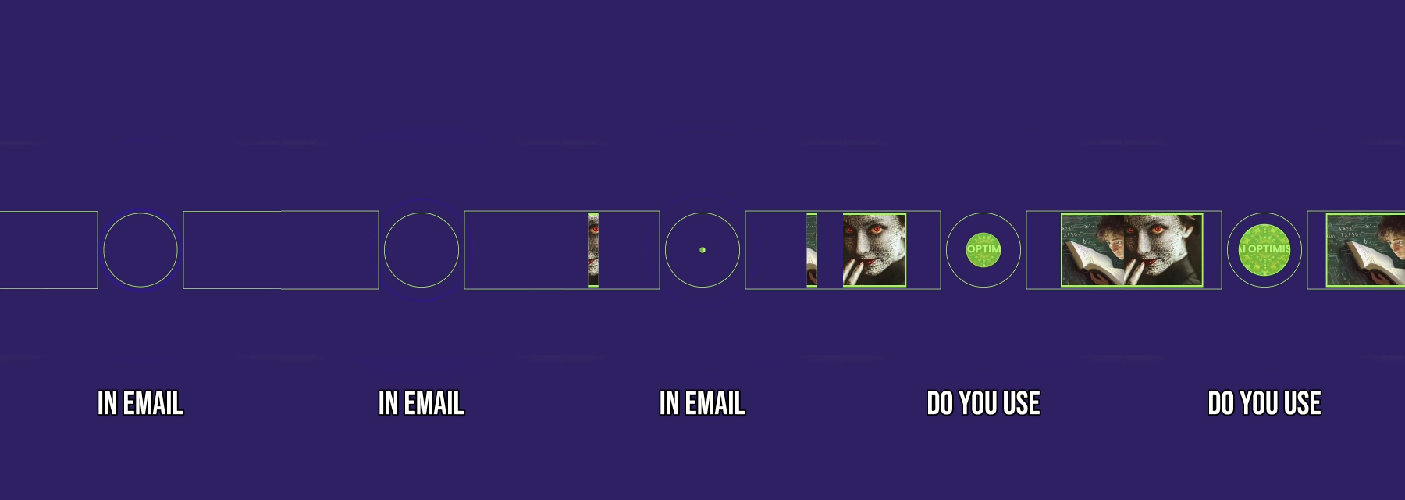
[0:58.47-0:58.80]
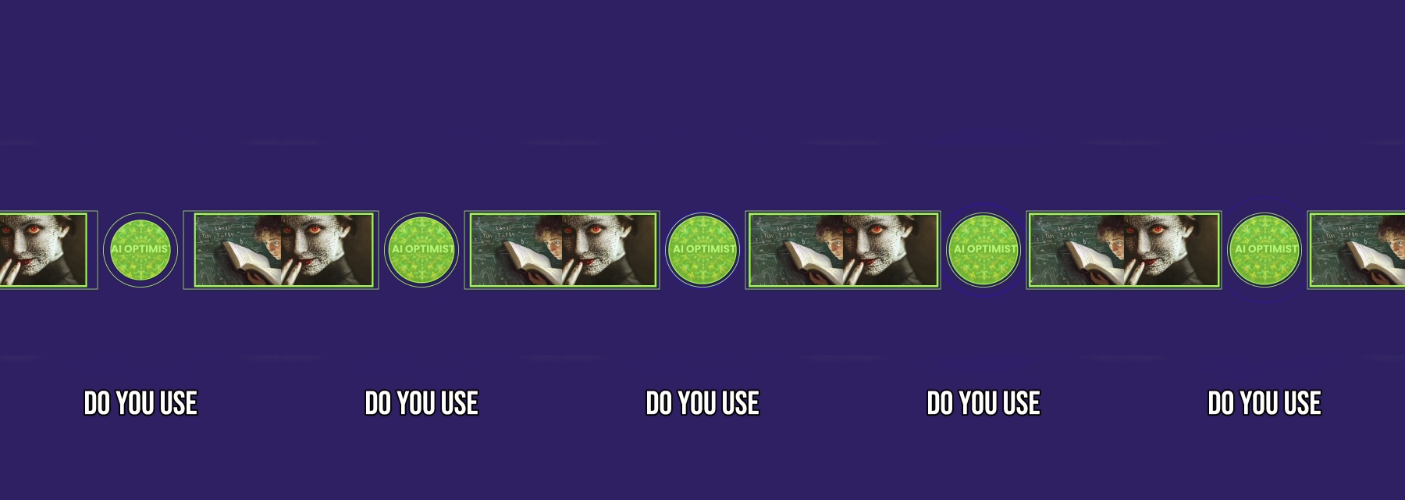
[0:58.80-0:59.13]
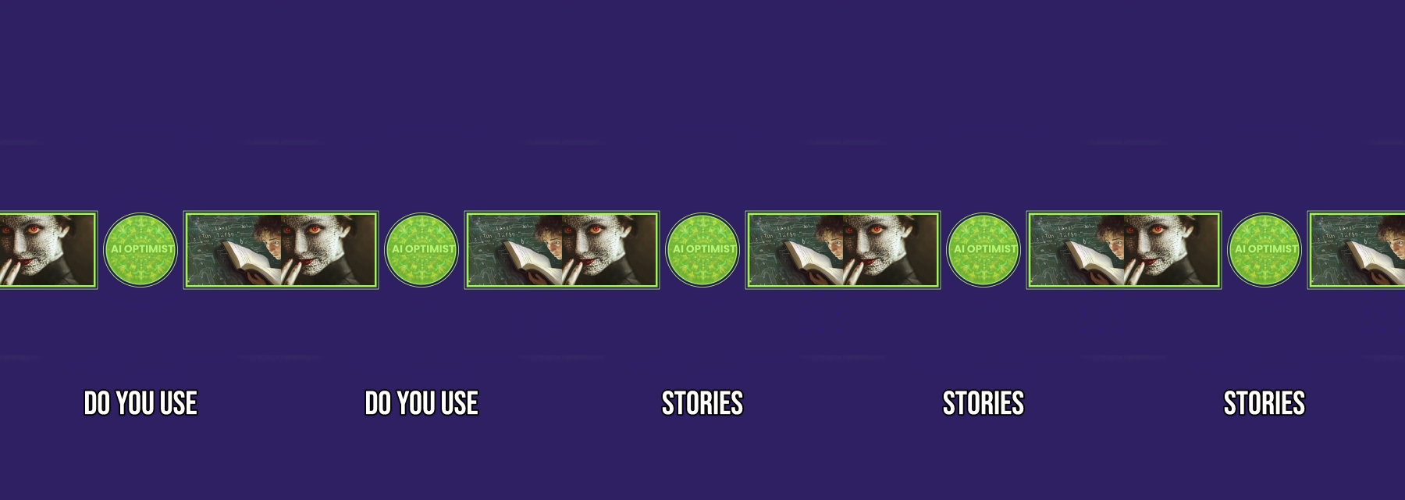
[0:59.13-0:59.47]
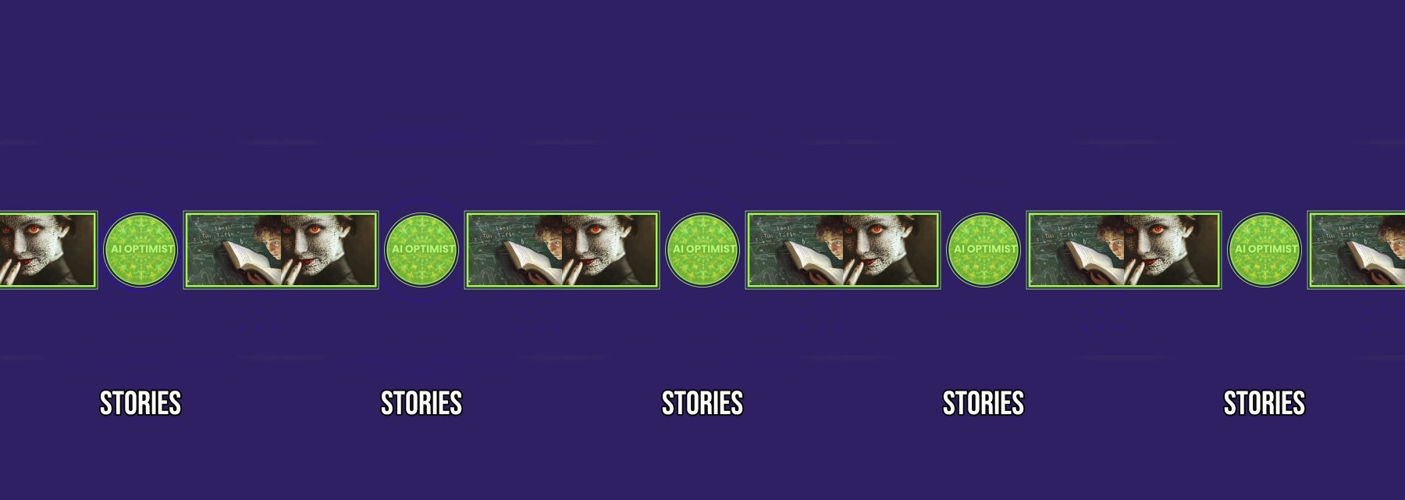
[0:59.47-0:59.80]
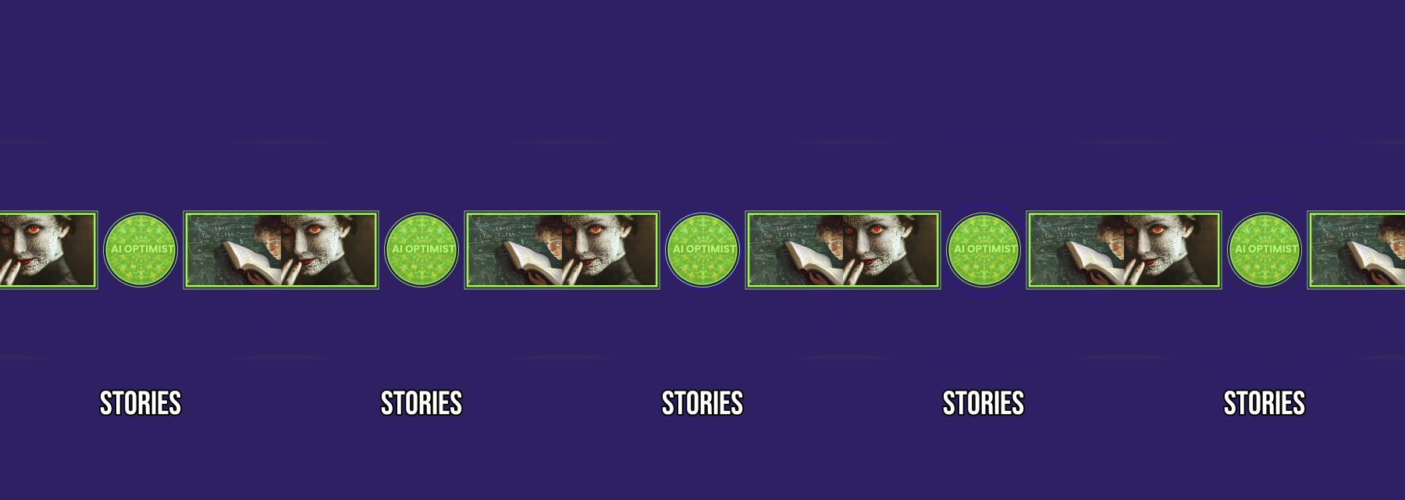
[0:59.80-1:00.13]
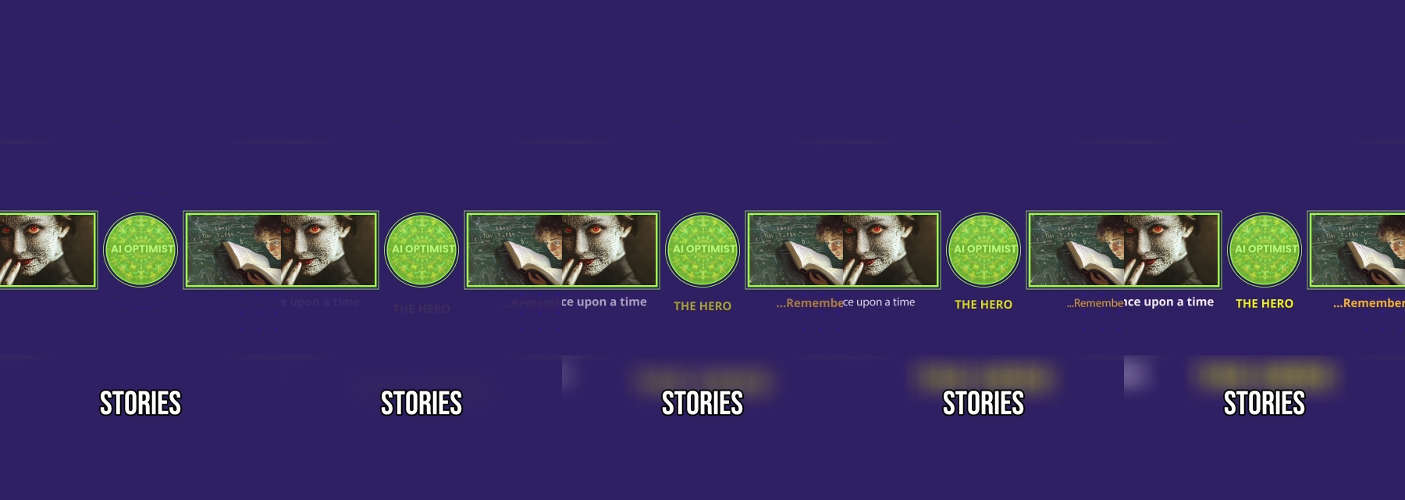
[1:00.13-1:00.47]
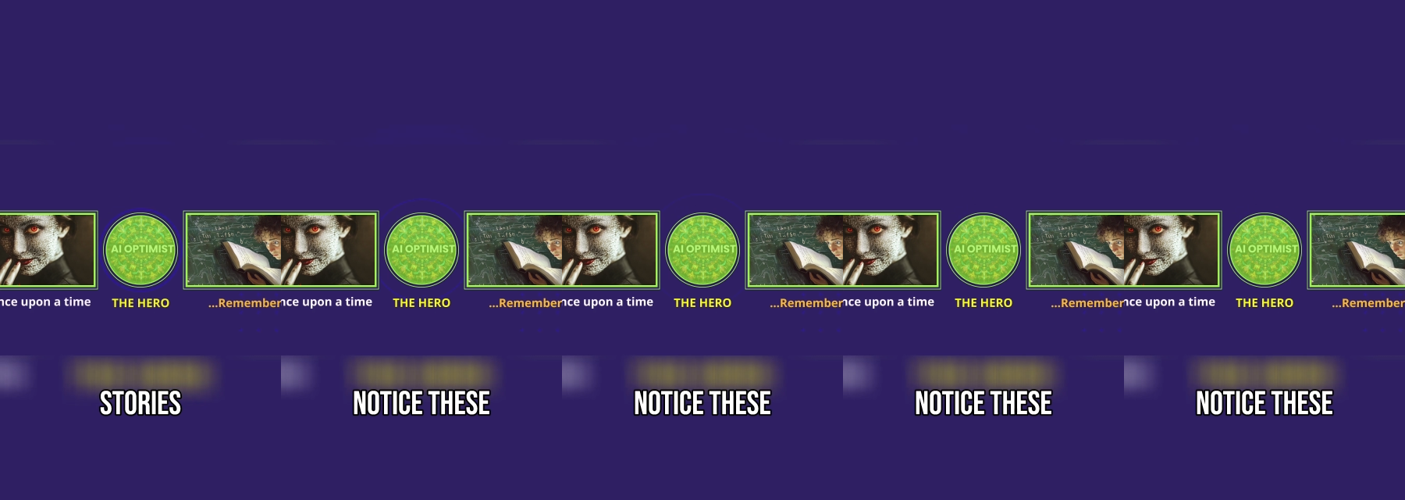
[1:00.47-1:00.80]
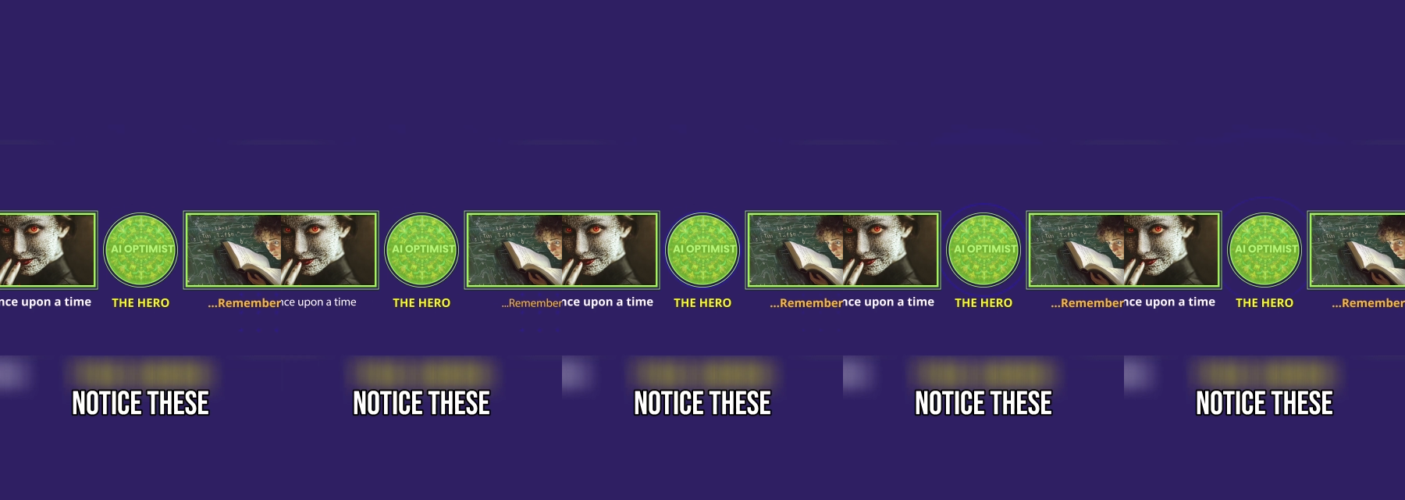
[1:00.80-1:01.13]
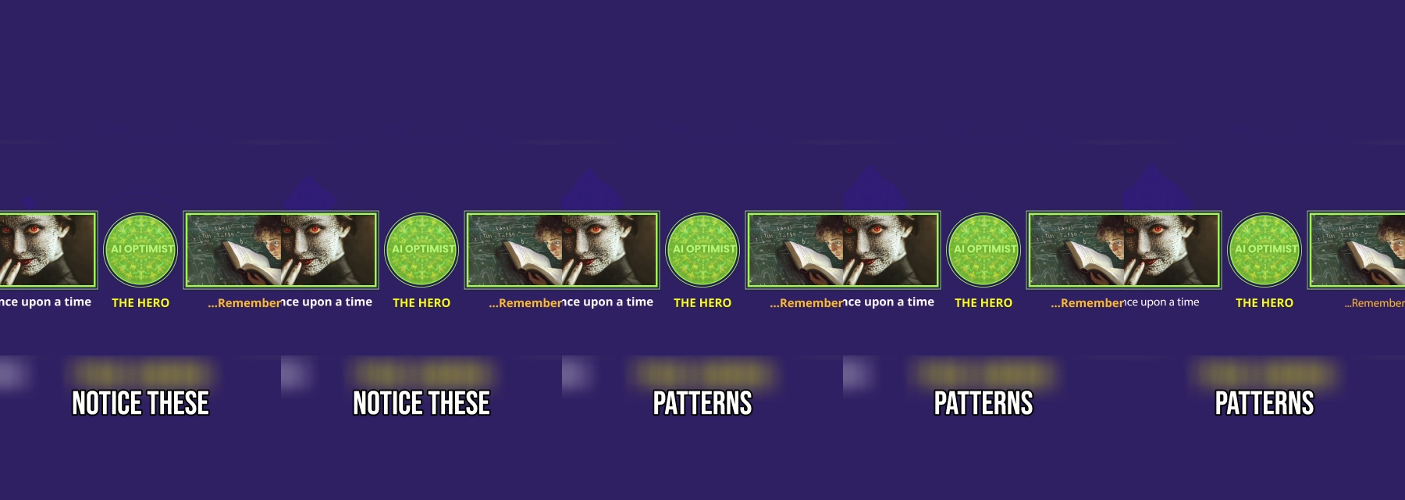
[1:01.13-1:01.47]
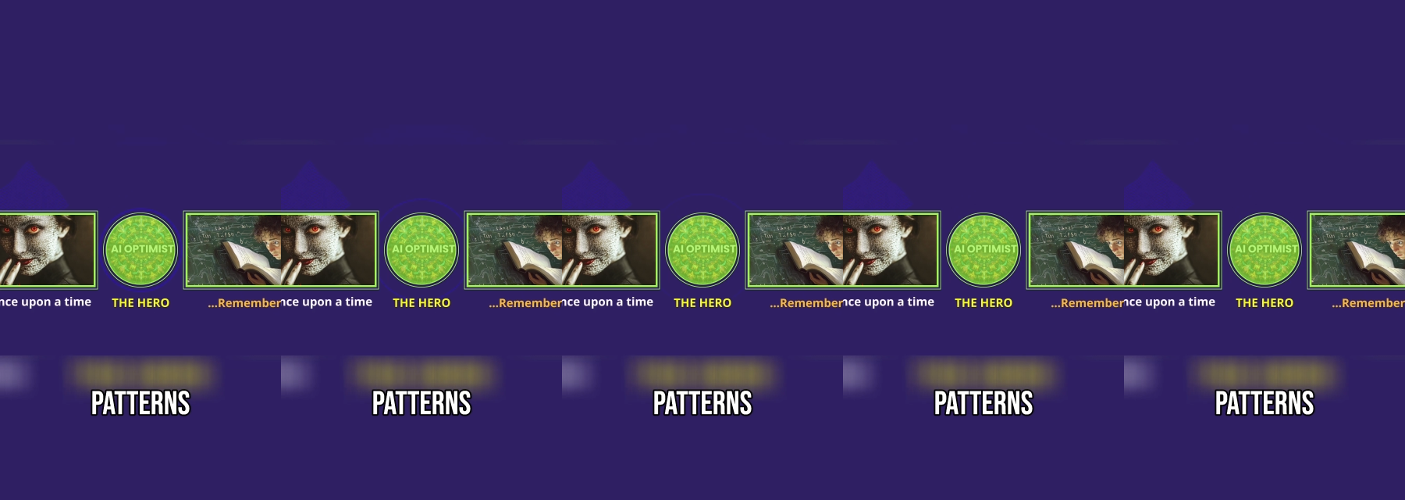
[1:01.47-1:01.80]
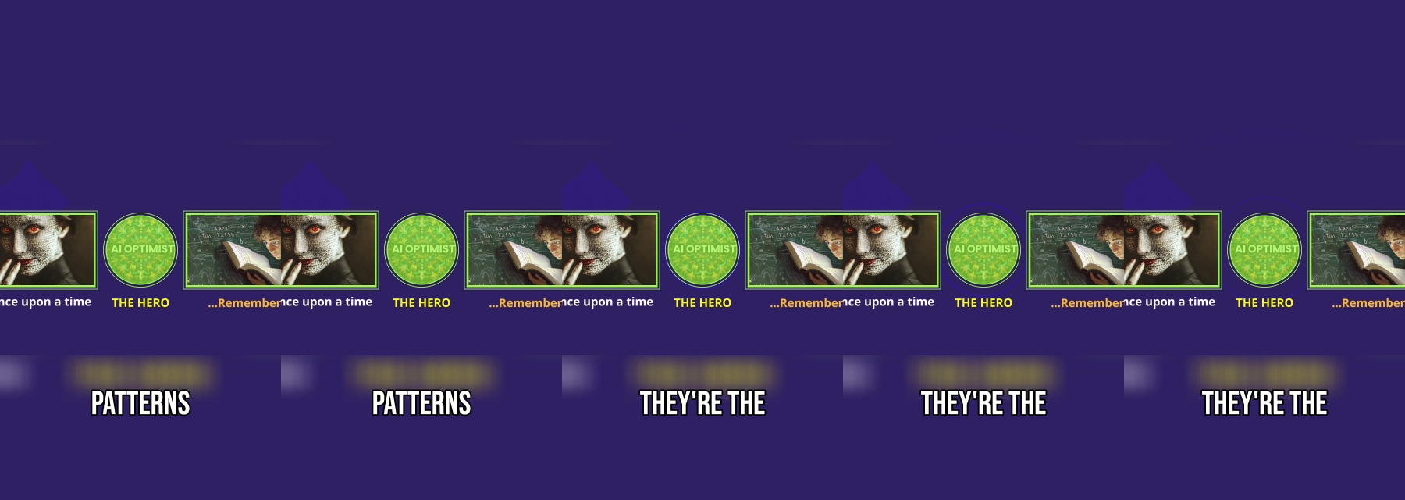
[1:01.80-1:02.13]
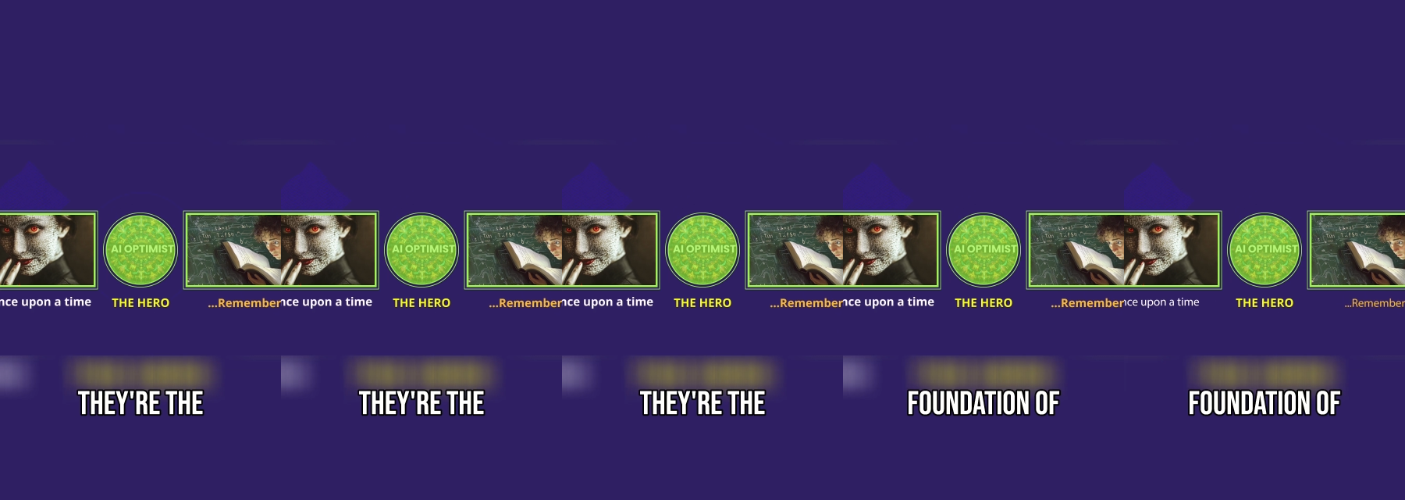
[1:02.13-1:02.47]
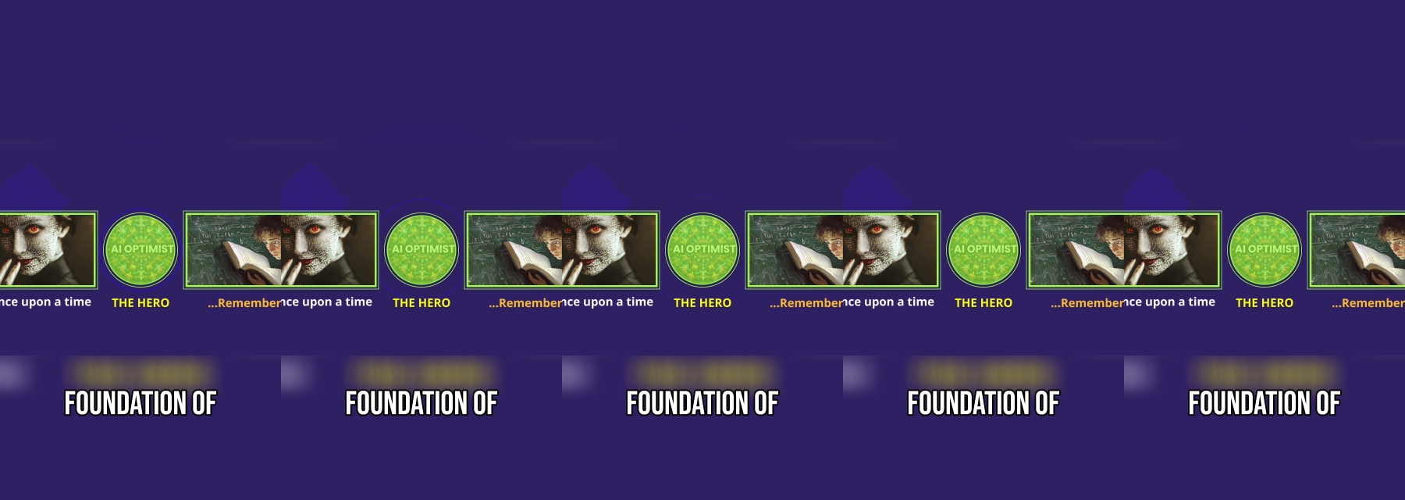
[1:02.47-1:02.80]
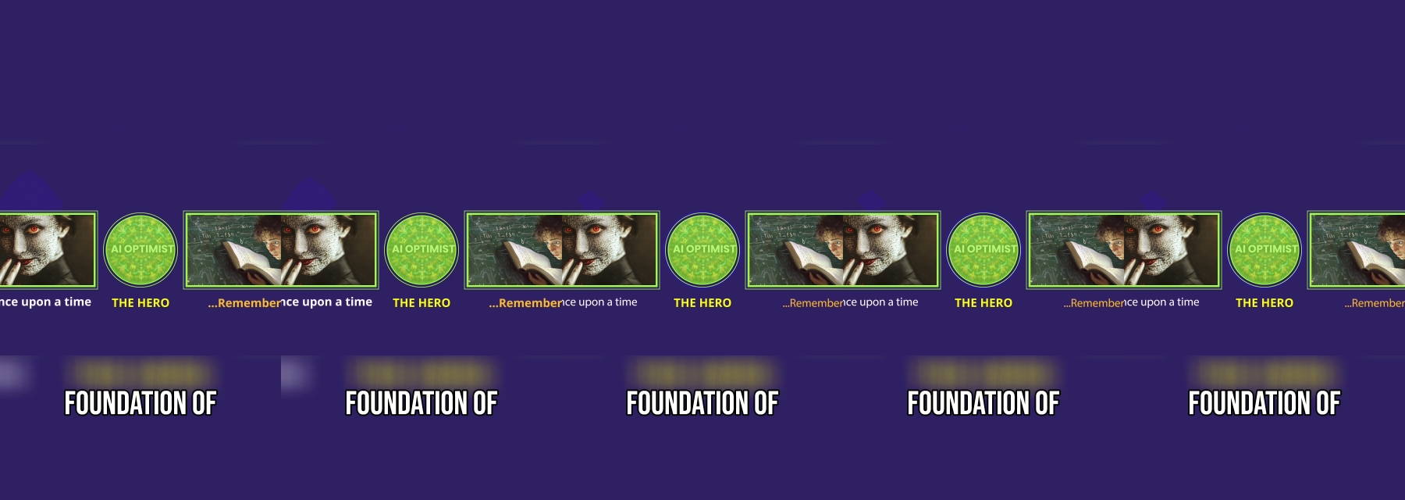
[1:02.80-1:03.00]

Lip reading: No face is visible, so there are no lips to read.